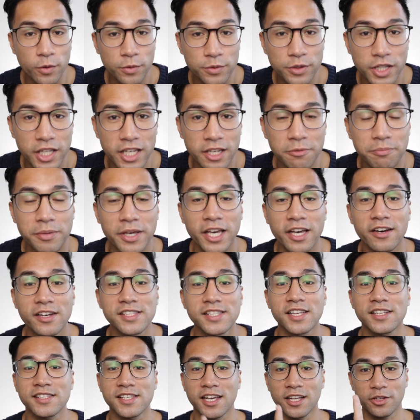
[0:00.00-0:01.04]
only
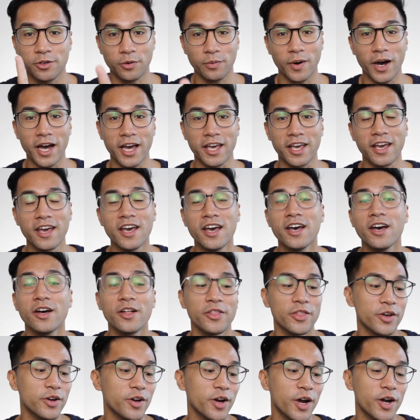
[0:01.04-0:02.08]
because I'll tell you why.
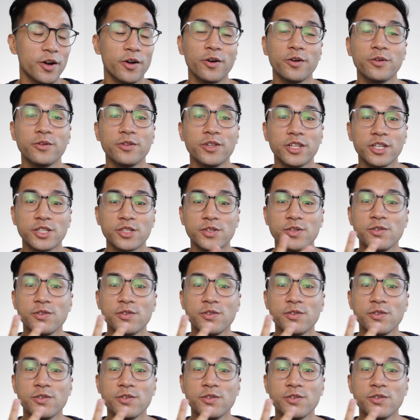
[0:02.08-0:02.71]
There are only